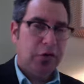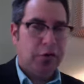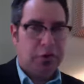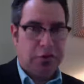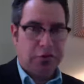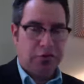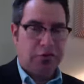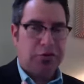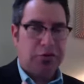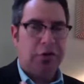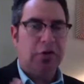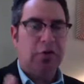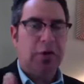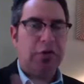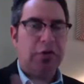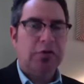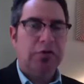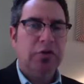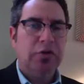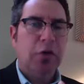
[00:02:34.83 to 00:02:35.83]
interesting, all
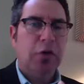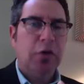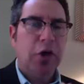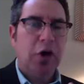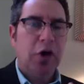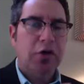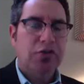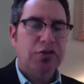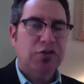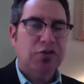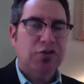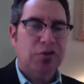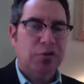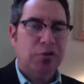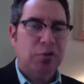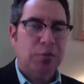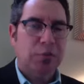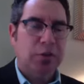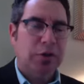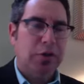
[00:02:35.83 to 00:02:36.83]
right? So let's pause just a
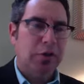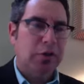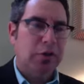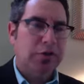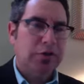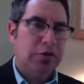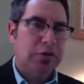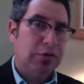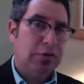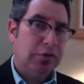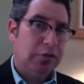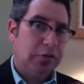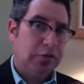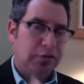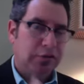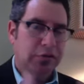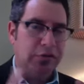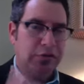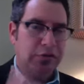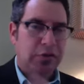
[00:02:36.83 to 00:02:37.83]
little bit here, because I think
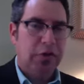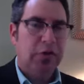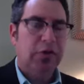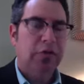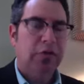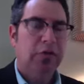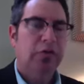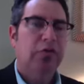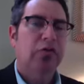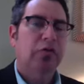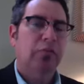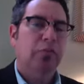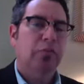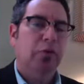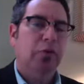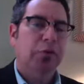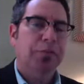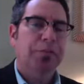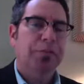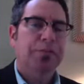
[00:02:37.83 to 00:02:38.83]
this is
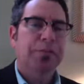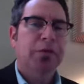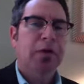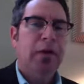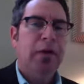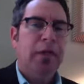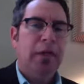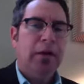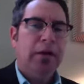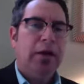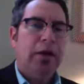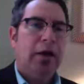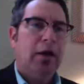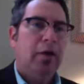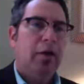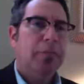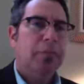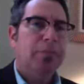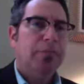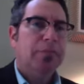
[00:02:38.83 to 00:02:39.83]
important.
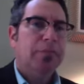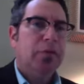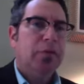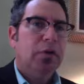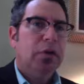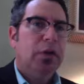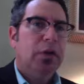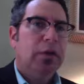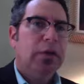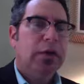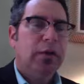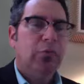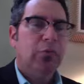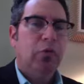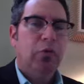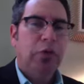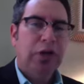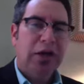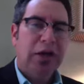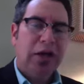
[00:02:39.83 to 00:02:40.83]
Now, again,
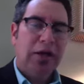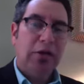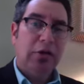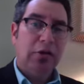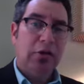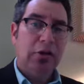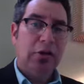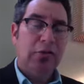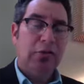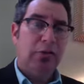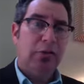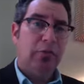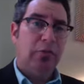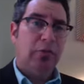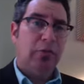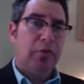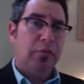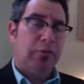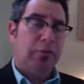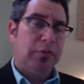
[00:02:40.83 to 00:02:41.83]
when we kind of look at some of
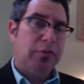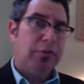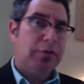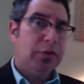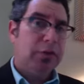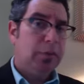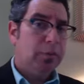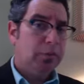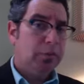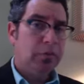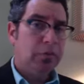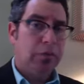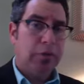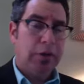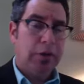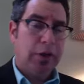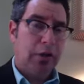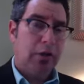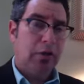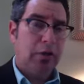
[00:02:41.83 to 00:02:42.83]
the typical
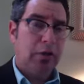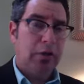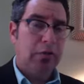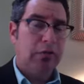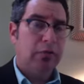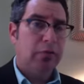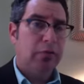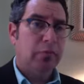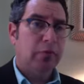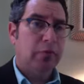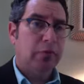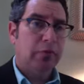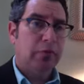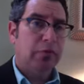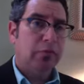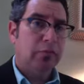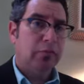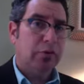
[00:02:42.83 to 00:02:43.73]
narratives, some of these,